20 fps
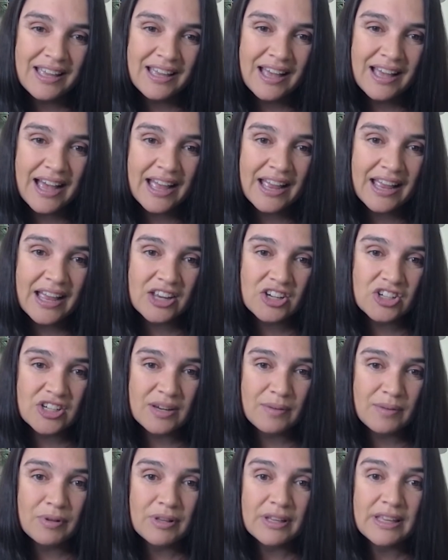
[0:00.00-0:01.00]
I actually
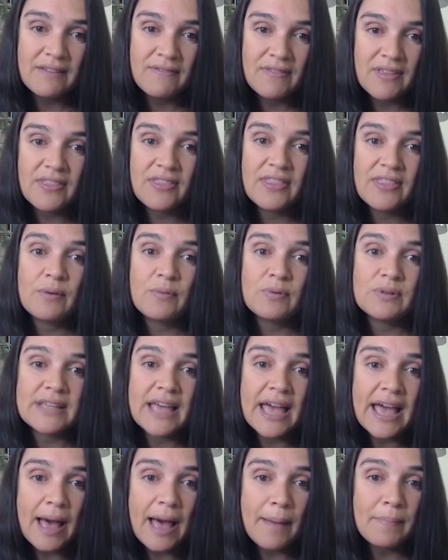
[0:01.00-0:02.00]
believe that it was
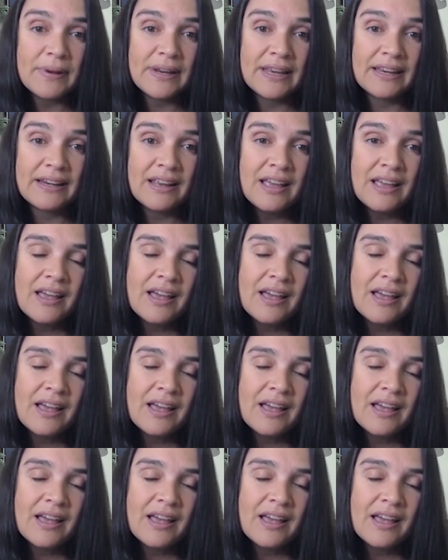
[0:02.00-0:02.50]
happening.